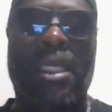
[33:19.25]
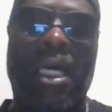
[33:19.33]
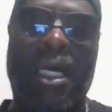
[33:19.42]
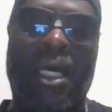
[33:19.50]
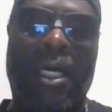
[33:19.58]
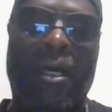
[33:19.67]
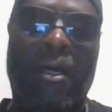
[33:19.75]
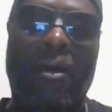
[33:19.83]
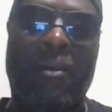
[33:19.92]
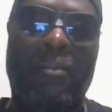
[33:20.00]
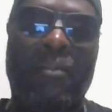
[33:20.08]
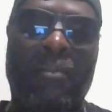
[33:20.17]

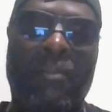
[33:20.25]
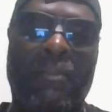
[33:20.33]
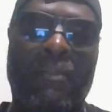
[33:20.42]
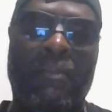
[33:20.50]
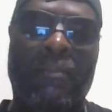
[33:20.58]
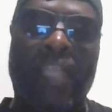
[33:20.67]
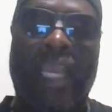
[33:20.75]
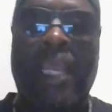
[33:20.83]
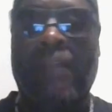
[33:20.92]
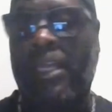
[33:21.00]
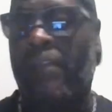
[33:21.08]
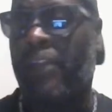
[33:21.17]
And
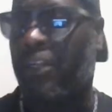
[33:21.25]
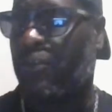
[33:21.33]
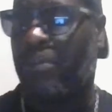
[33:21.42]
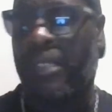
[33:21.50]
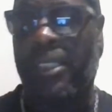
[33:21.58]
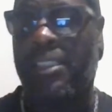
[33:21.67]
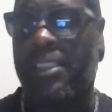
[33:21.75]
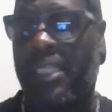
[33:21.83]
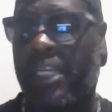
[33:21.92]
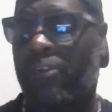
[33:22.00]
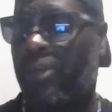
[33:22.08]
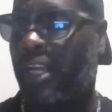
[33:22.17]
then there's a button to
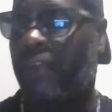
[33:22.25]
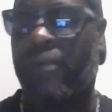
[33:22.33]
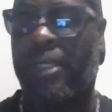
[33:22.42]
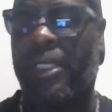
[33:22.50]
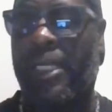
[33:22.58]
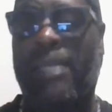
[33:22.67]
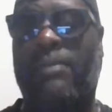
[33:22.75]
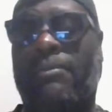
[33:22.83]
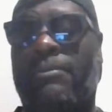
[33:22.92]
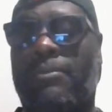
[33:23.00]
say create free account.